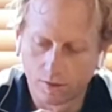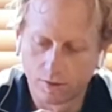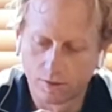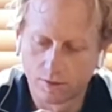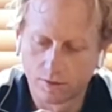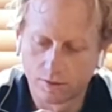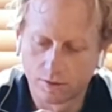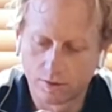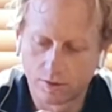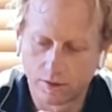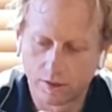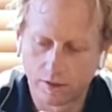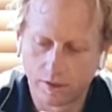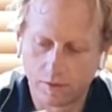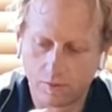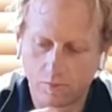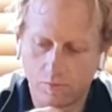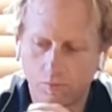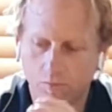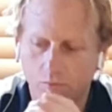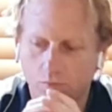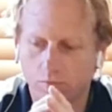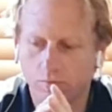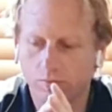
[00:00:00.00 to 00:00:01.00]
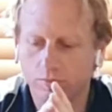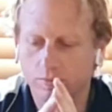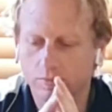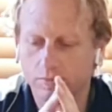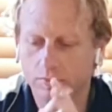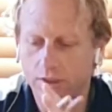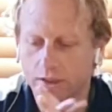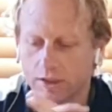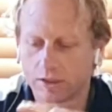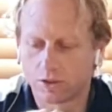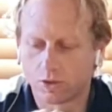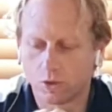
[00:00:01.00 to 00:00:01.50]
So then
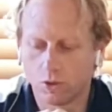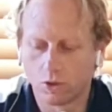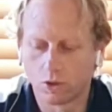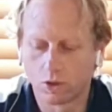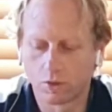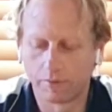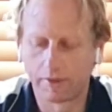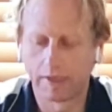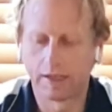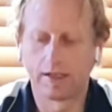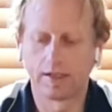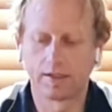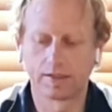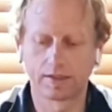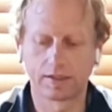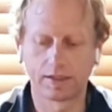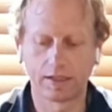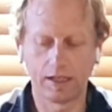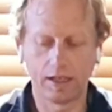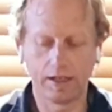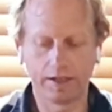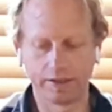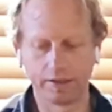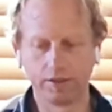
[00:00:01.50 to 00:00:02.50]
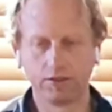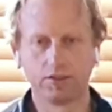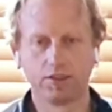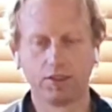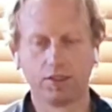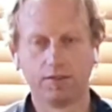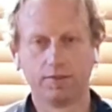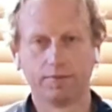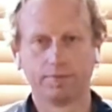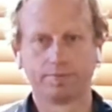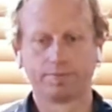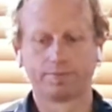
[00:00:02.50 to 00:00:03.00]
let's talk about cutters.
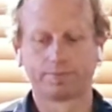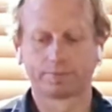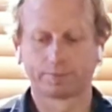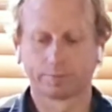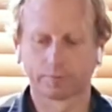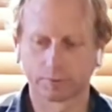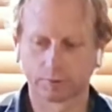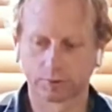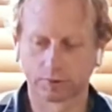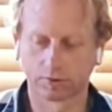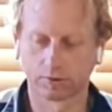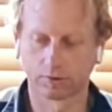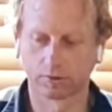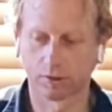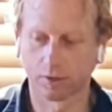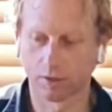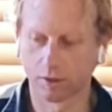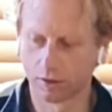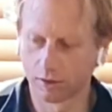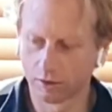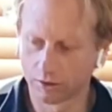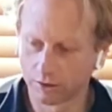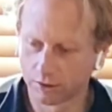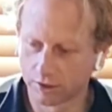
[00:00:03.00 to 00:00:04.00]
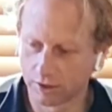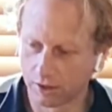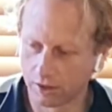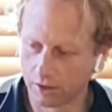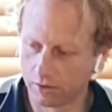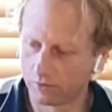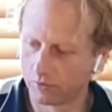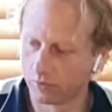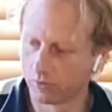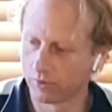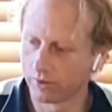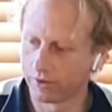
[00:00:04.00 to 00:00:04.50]
So
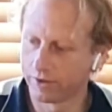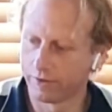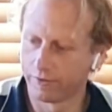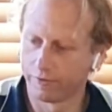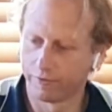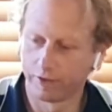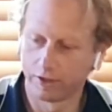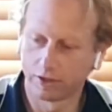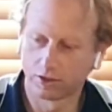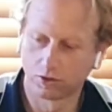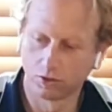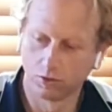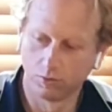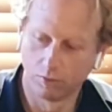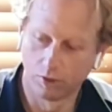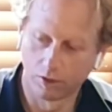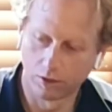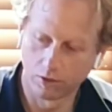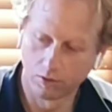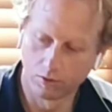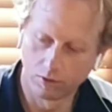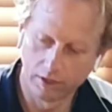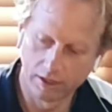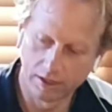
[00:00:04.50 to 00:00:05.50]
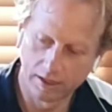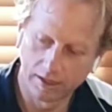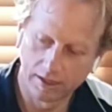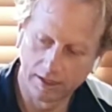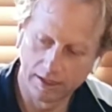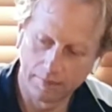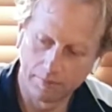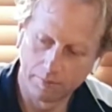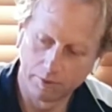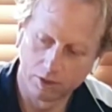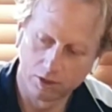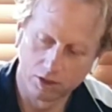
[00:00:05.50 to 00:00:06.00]
with the Festal model,
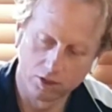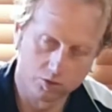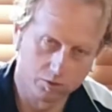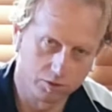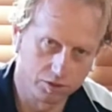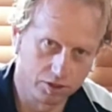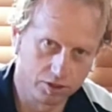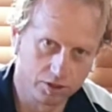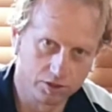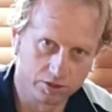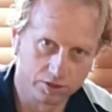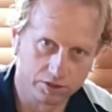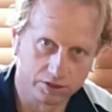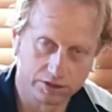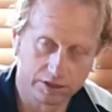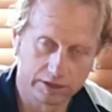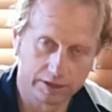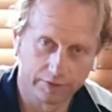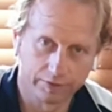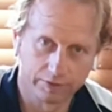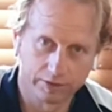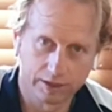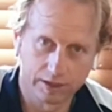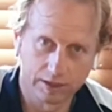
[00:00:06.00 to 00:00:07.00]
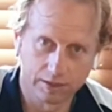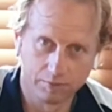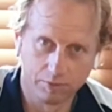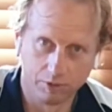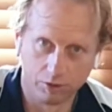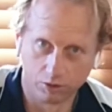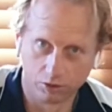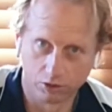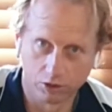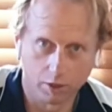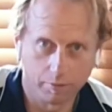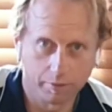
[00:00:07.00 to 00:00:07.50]
and because we're using
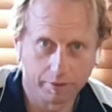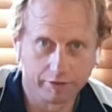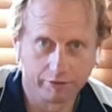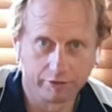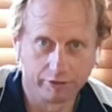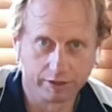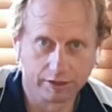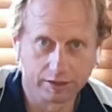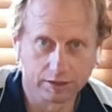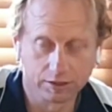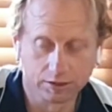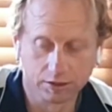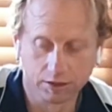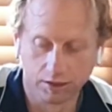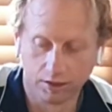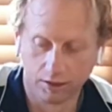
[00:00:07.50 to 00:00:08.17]
17mm copy rings,